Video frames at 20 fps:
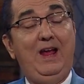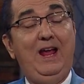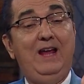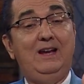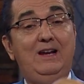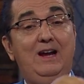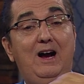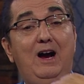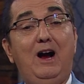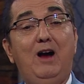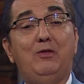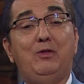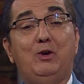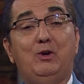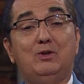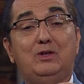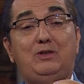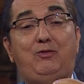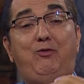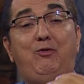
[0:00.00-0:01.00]
and
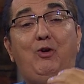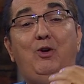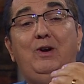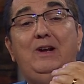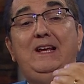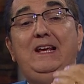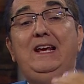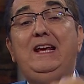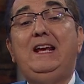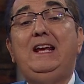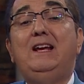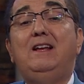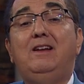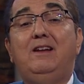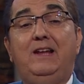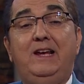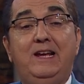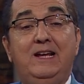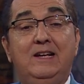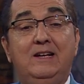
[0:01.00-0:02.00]
others for
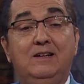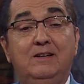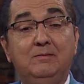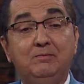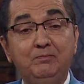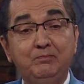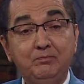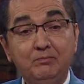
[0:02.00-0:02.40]
healing